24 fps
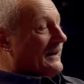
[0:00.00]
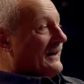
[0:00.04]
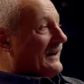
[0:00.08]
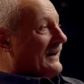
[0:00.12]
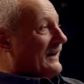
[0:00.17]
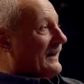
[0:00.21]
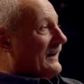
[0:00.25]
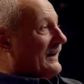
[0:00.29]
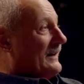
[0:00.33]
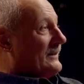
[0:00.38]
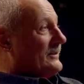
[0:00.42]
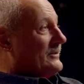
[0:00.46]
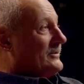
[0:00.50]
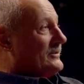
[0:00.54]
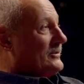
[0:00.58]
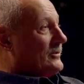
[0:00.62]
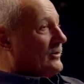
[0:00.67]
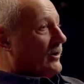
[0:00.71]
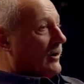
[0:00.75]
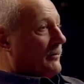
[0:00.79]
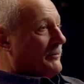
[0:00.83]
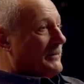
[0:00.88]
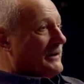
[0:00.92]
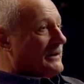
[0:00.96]
and
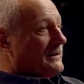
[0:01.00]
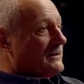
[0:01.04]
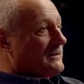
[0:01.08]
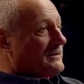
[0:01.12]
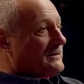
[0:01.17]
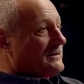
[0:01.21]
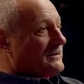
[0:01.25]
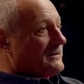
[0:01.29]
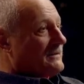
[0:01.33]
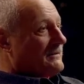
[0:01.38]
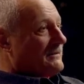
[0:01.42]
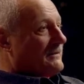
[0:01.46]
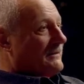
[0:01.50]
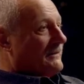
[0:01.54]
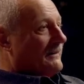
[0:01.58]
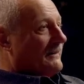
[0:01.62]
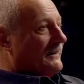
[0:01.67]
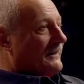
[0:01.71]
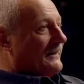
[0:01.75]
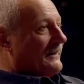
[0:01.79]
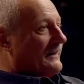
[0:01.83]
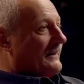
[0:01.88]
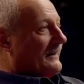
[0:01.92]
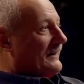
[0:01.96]
comics
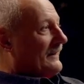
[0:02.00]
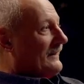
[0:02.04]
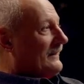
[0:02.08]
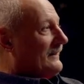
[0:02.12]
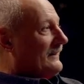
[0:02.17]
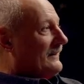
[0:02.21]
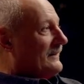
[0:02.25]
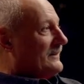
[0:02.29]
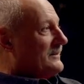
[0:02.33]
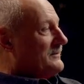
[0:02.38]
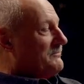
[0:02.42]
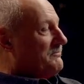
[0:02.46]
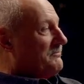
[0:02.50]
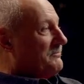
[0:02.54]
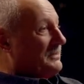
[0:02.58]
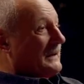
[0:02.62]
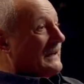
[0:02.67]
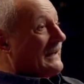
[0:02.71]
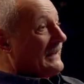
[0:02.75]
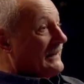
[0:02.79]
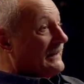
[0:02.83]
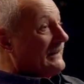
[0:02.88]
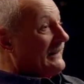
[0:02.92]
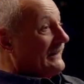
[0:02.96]
and
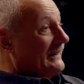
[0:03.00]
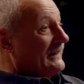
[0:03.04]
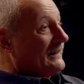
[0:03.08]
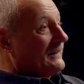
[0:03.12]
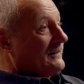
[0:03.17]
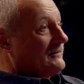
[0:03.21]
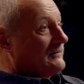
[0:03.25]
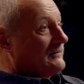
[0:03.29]
playing,